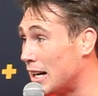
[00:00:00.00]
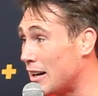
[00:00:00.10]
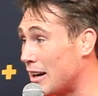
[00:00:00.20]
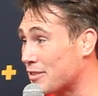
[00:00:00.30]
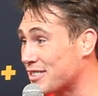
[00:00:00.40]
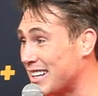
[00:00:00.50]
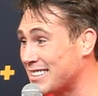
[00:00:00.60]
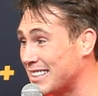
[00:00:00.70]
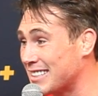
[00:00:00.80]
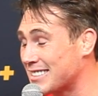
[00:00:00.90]
I've
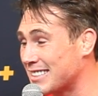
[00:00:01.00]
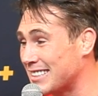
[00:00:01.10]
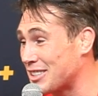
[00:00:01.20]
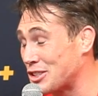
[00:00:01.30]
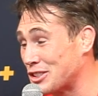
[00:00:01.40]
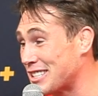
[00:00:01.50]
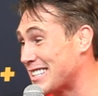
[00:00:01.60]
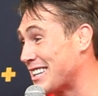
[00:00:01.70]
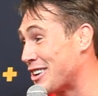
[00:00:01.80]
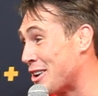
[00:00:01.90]
said this. I should have
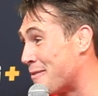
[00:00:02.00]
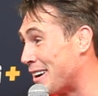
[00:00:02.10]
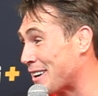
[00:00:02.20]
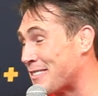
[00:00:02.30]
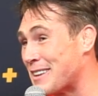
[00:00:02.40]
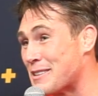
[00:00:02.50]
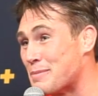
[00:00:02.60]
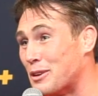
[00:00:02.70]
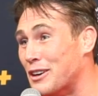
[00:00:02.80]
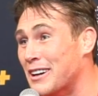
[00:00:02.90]
said it on the mic, maybe,
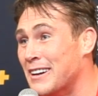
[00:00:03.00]
but